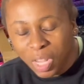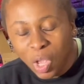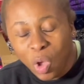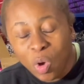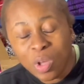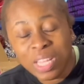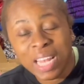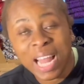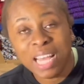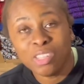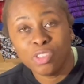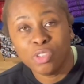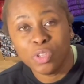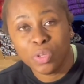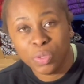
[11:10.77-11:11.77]
or the
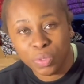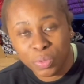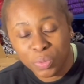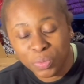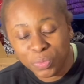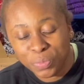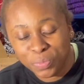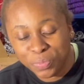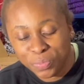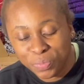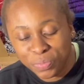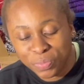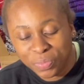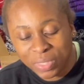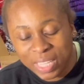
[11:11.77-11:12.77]
last tool,
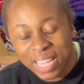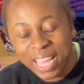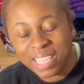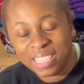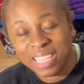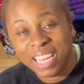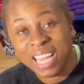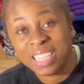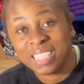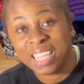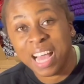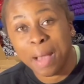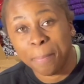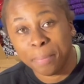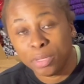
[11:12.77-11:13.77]
yes, the last
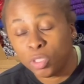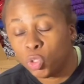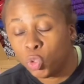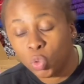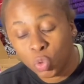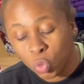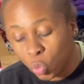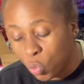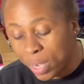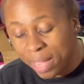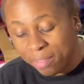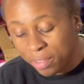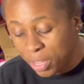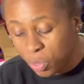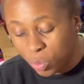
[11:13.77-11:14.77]
app, tool,
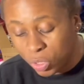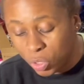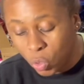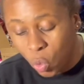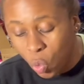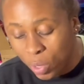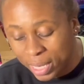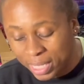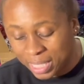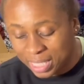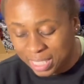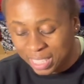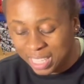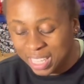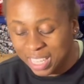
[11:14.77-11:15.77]
whatever you want to call
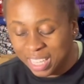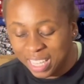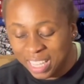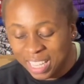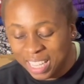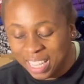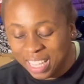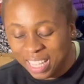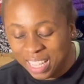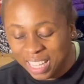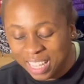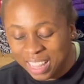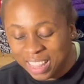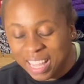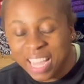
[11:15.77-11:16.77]
it,
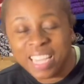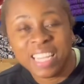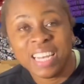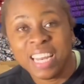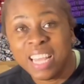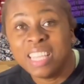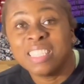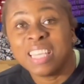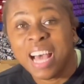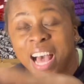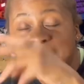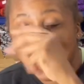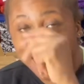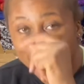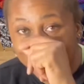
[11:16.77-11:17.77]
that you need to
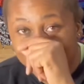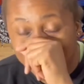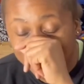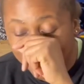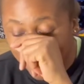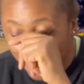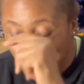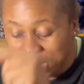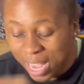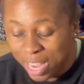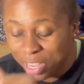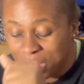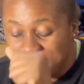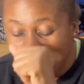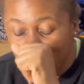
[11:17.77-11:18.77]
have, or
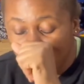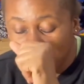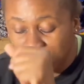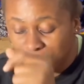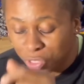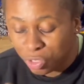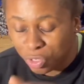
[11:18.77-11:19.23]
that you need to